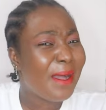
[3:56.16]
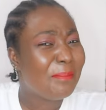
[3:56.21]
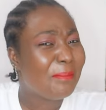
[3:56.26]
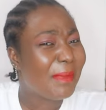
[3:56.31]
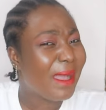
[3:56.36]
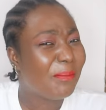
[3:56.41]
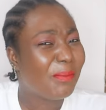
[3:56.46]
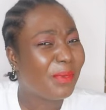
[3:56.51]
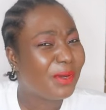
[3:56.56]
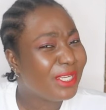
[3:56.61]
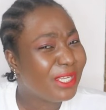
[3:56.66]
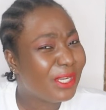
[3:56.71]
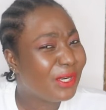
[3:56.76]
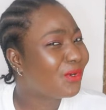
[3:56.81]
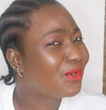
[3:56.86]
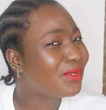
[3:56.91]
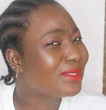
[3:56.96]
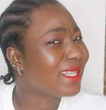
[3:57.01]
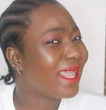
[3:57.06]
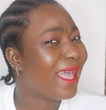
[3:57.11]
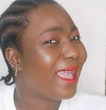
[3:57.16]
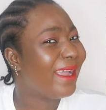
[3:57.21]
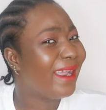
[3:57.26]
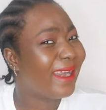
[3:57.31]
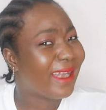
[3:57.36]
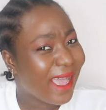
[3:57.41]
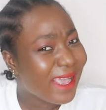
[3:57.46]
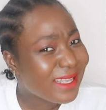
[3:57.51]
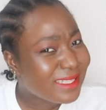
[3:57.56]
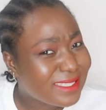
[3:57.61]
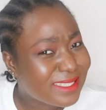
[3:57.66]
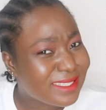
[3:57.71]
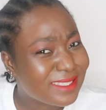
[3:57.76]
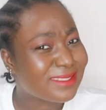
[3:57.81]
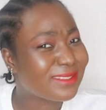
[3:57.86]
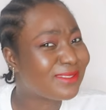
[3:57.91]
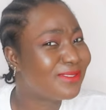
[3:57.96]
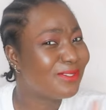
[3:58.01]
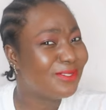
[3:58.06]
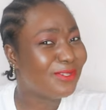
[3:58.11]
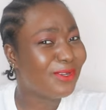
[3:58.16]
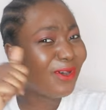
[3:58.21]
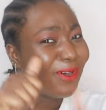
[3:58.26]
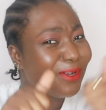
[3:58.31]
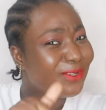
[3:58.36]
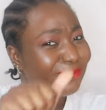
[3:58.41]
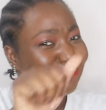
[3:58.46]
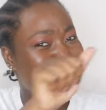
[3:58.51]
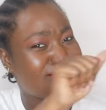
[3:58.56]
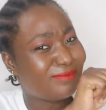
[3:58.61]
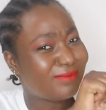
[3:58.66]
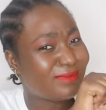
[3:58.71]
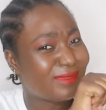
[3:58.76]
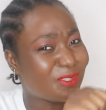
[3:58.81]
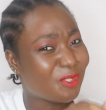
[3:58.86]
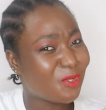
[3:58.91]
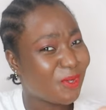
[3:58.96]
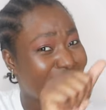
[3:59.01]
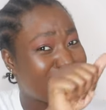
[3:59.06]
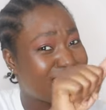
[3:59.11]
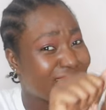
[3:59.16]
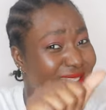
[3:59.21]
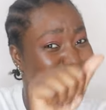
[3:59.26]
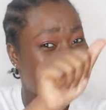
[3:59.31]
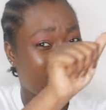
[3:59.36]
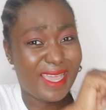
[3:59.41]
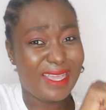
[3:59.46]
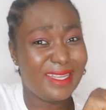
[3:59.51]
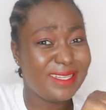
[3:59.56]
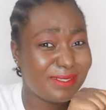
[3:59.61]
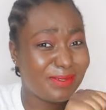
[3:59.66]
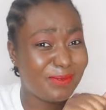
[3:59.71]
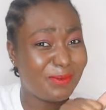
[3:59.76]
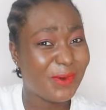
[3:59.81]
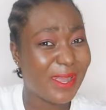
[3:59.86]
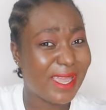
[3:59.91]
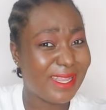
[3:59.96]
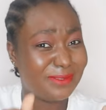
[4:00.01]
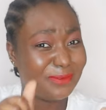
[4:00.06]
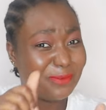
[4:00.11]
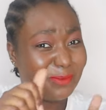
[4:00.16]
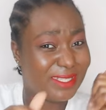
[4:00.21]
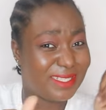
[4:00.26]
my money grows like grass, you know? 2010, when